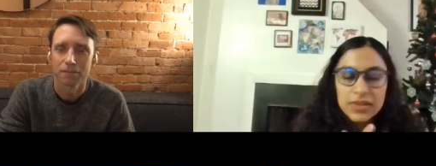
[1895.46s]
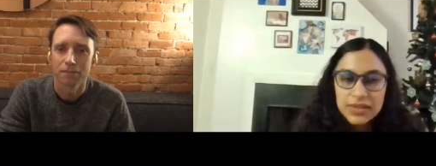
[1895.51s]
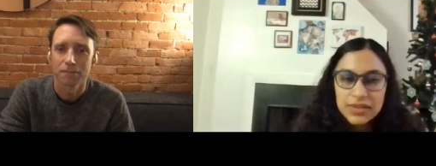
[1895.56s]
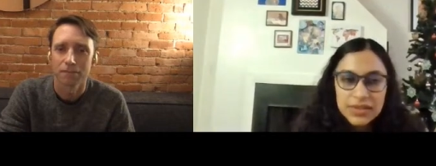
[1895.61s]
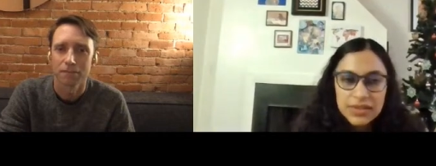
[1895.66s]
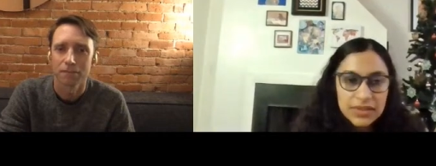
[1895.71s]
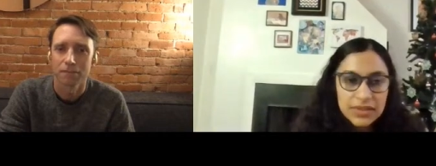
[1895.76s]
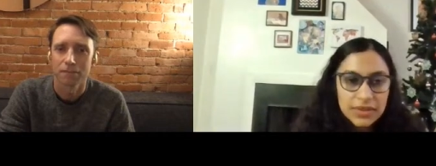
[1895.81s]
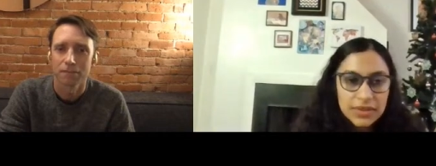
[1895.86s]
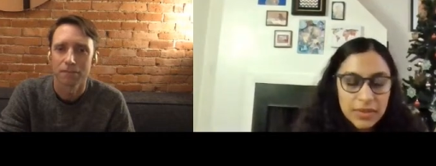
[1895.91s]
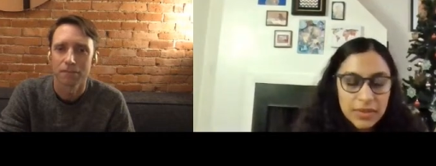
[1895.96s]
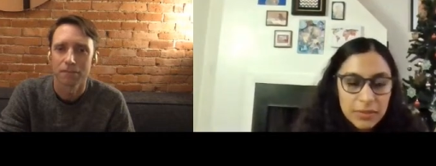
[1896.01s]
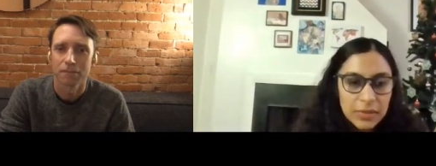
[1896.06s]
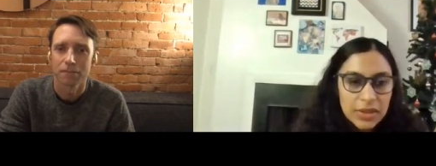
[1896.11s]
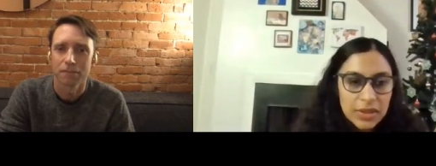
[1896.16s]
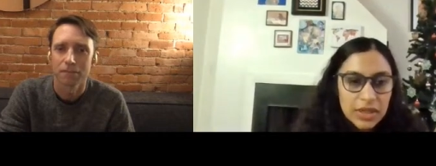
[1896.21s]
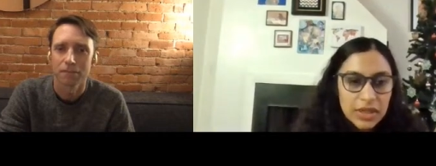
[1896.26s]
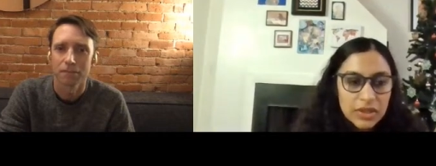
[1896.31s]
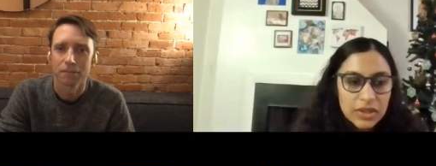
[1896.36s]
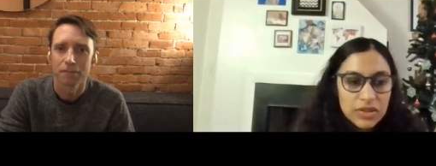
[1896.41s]
Speaker 1: mysticism
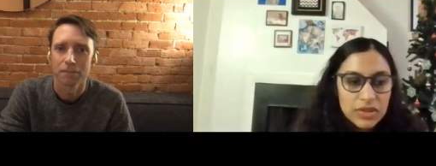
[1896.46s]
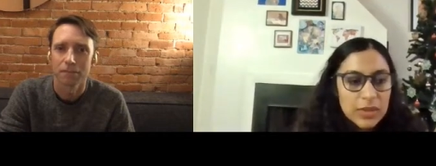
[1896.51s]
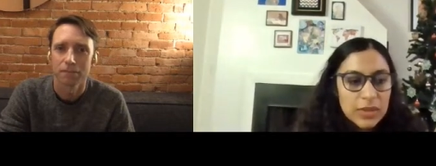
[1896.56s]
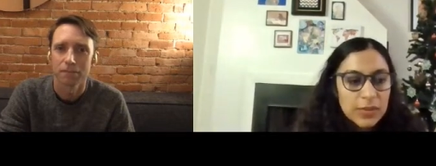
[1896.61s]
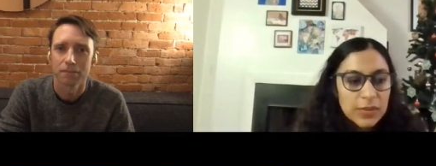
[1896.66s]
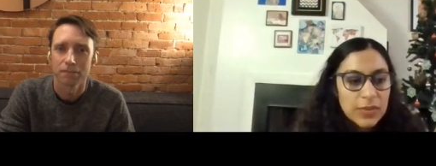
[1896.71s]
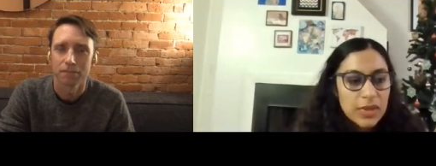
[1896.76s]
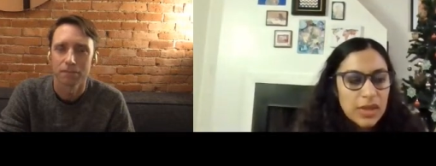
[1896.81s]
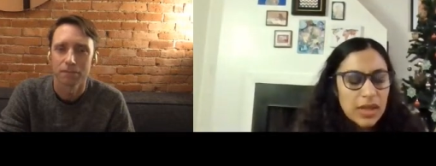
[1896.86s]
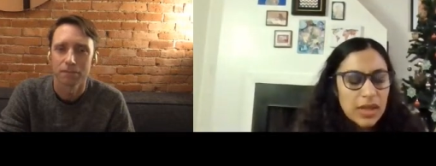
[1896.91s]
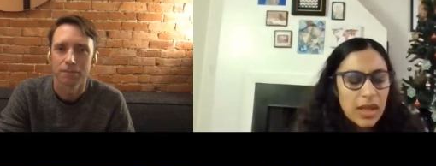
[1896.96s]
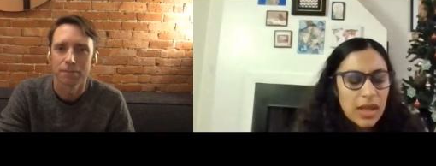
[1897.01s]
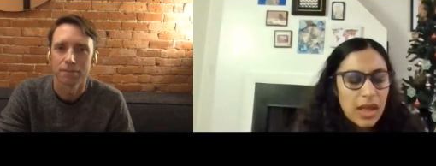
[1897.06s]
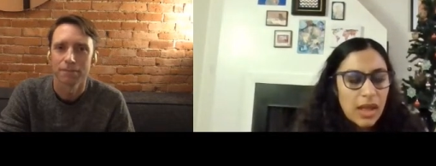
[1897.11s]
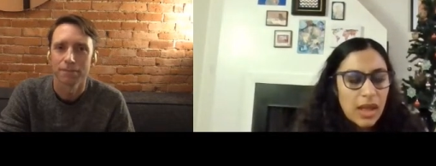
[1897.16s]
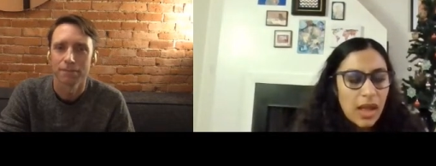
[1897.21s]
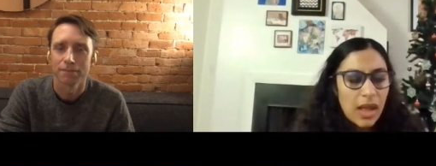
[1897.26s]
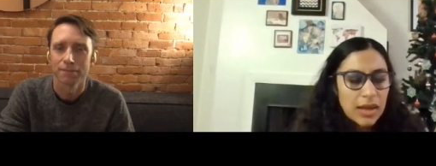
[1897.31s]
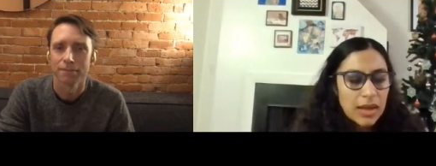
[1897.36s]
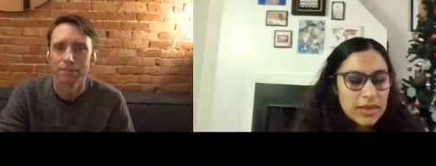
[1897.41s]
in Egypt
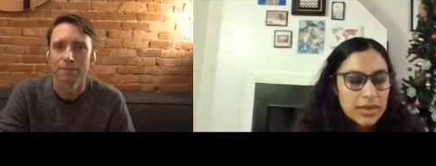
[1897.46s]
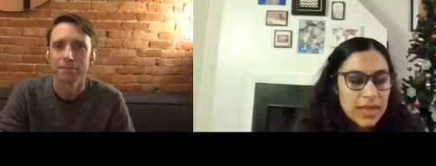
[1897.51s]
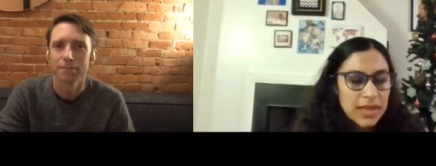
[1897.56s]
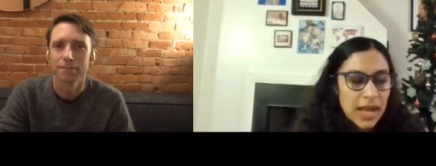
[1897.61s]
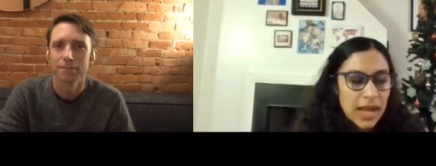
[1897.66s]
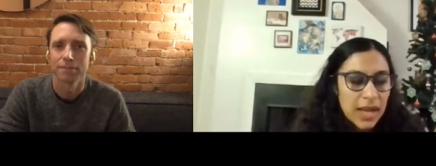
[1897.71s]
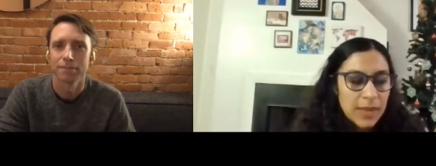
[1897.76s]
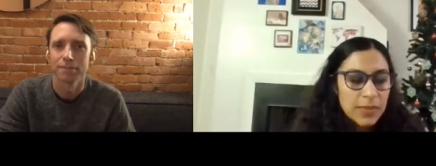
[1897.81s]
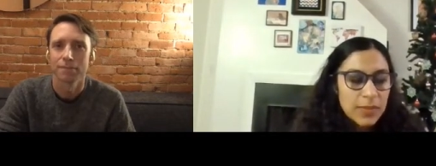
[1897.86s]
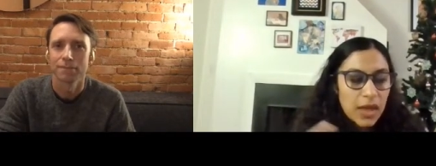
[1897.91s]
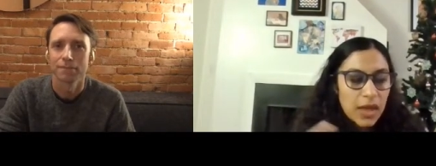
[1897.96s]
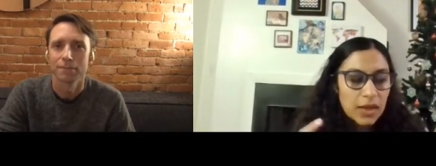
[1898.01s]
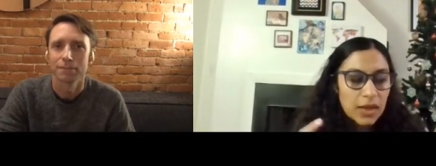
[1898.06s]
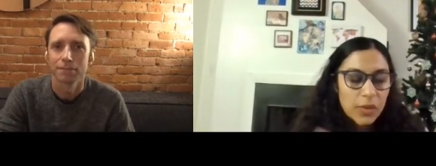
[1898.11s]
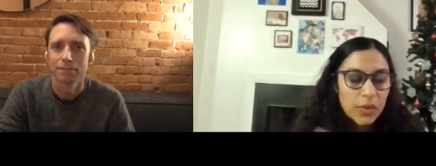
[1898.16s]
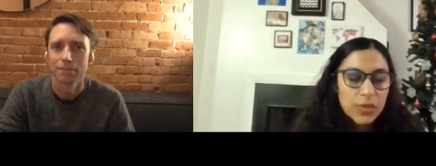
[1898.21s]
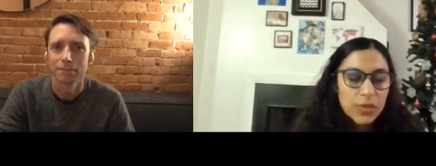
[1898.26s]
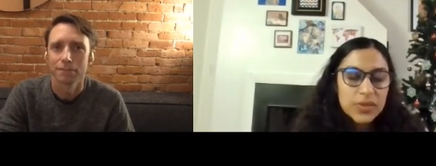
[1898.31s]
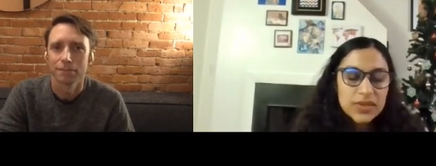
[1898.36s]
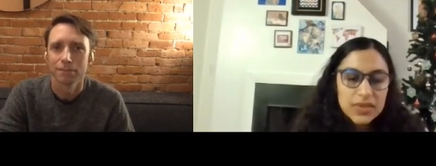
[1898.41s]
at a time that
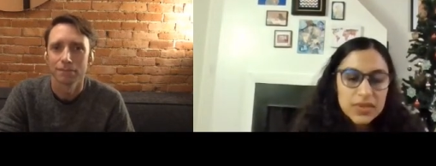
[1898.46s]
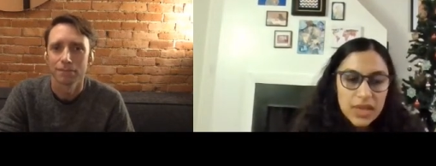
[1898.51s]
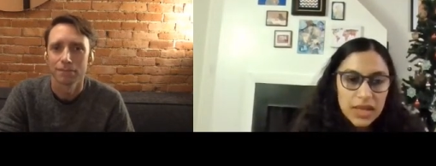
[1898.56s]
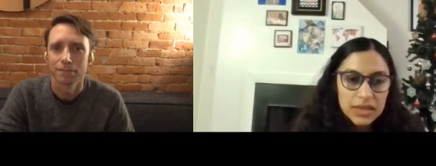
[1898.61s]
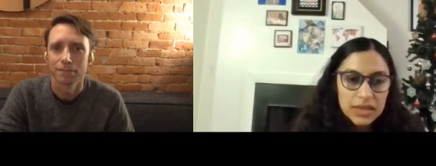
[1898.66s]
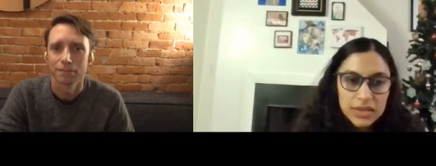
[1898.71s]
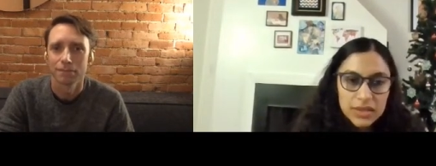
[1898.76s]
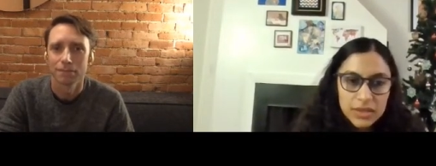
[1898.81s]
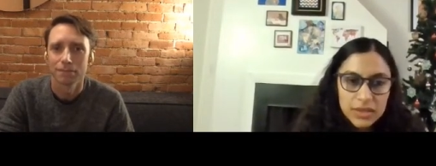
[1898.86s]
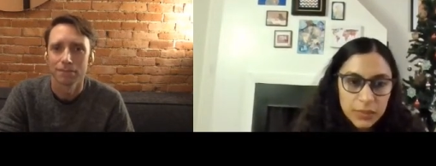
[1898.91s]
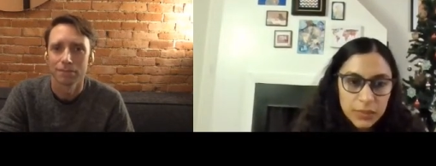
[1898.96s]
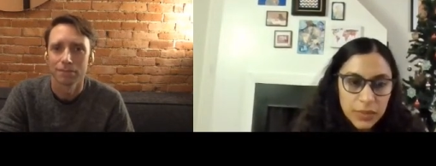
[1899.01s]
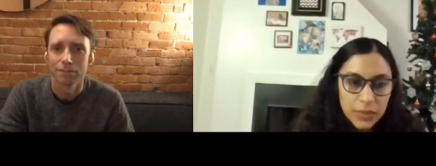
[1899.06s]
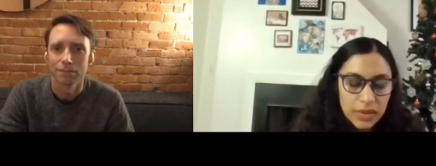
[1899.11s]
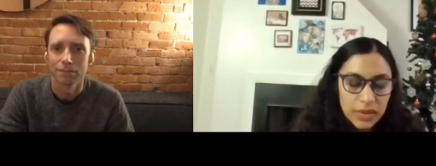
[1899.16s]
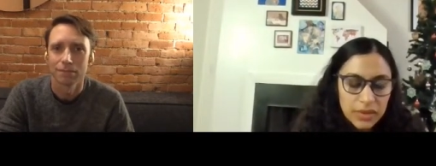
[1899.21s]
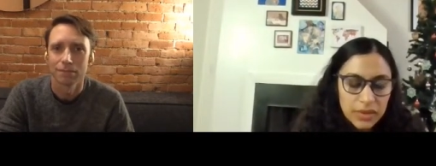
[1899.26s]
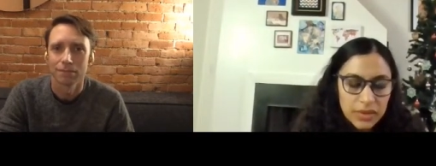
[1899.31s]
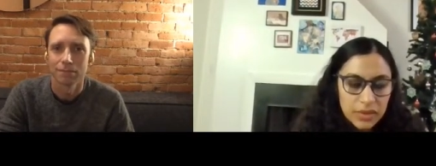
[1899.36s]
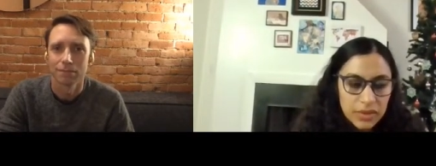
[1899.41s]
coincided
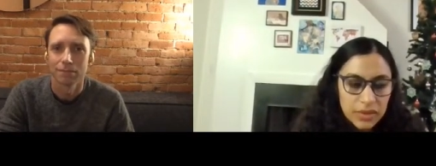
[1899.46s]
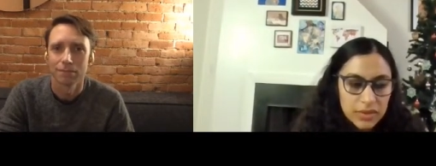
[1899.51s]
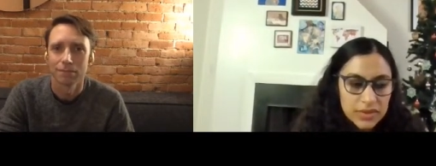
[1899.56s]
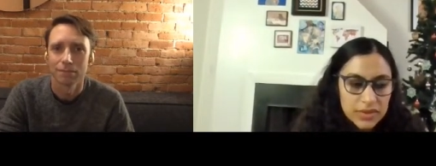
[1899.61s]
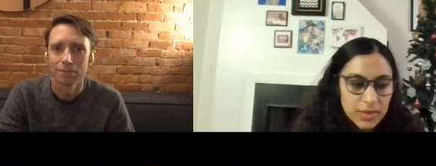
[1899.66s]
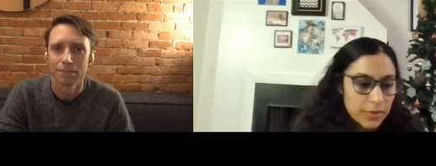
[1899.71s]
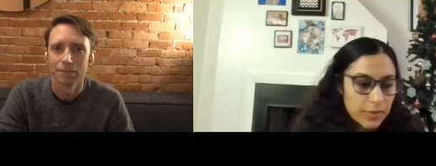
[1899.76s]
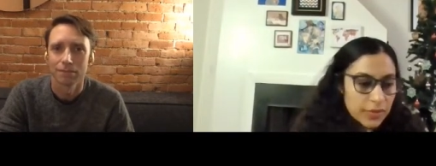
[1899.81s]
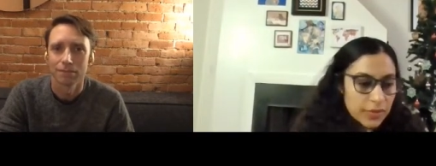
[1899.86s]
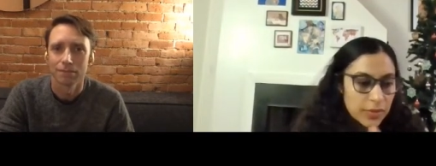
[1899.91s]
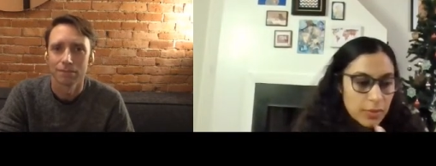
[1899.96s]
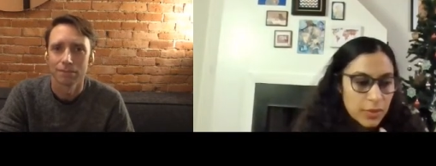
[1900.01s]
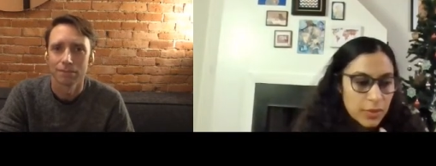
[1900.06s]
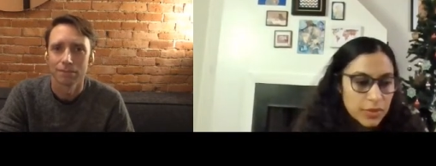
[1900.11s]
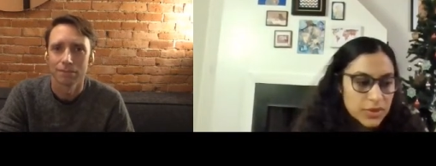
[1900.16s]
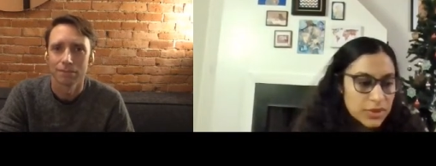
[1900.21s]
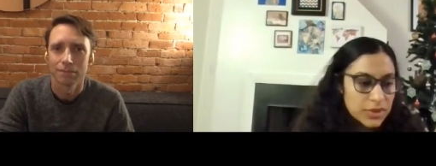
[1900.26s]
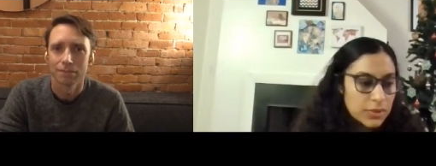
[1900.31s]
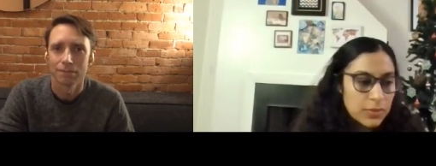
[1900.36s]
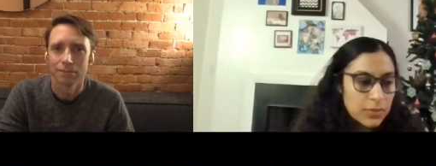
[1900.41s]
with some of the
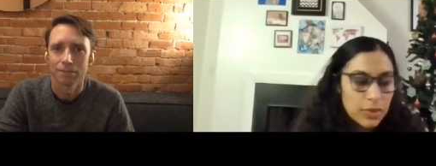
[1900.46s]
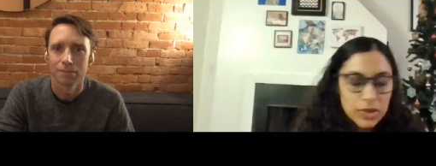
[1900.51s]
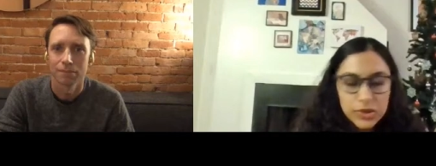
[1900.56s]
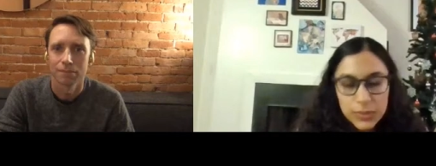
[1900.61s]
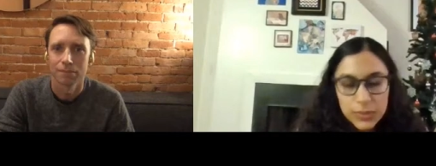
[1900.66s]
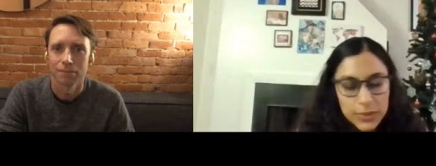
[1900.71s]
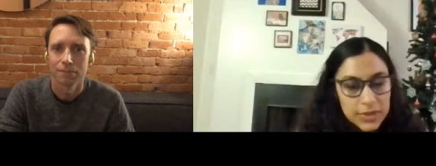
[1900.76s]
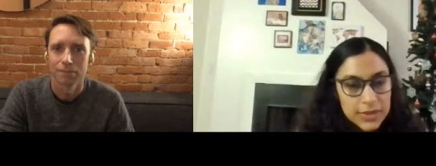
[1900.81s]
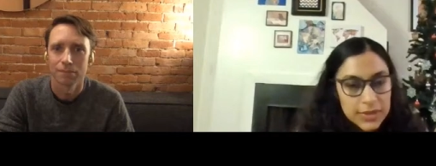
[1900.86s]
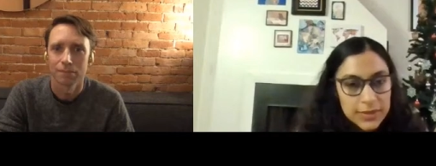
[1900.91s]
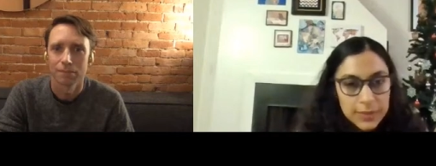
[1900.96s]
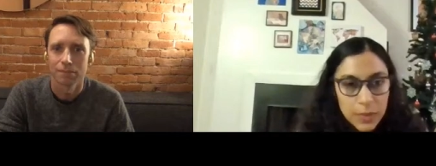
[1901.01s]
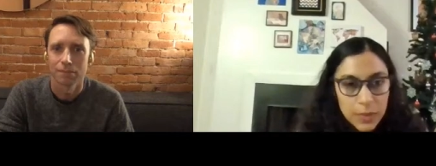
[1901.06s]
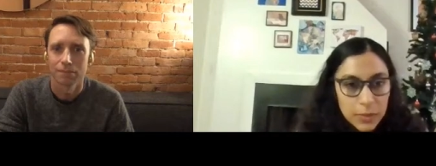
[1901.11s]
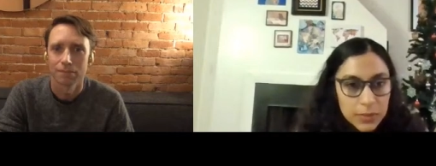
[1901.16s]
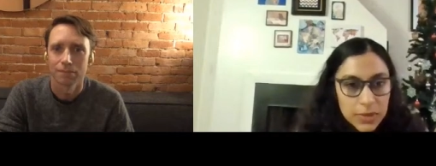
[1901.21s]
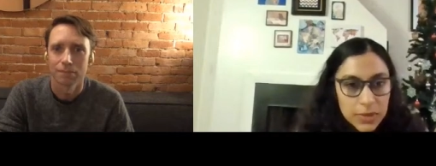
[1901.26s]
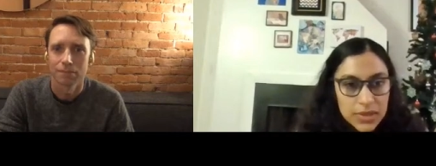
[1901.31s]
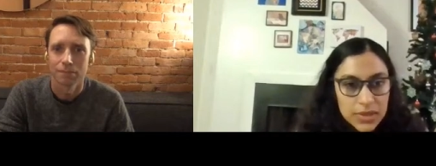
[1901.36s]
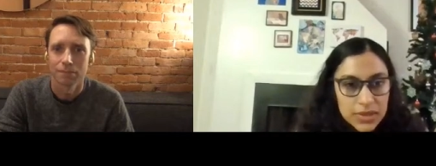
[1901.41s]
most tumultuous
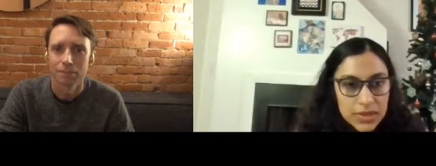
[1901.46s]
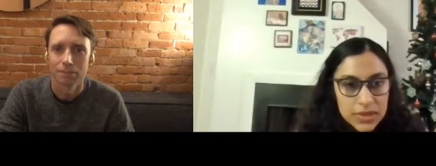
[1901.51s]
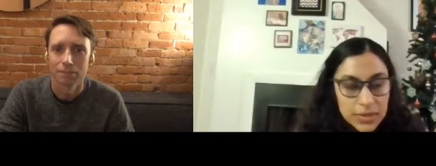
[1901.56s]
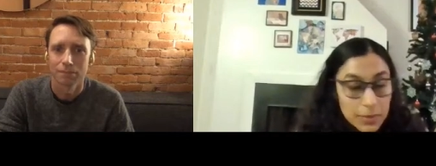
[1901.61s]
moments,